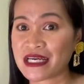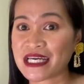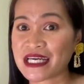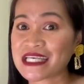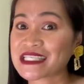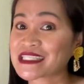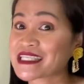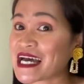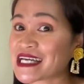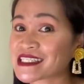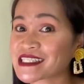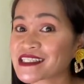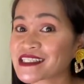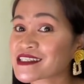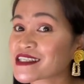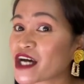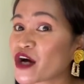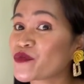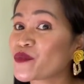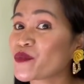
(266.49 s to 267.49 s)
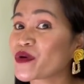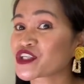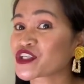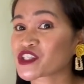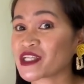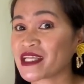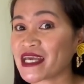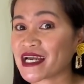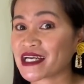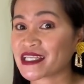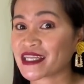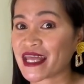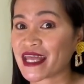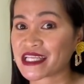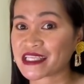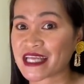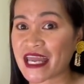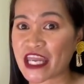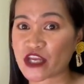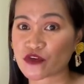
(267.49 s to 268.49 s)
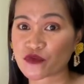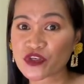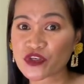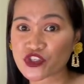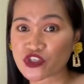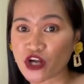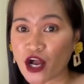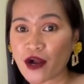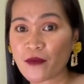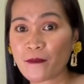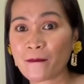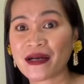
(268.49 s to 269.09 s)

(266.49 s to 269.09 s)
It doesn't sound much like a data entry job,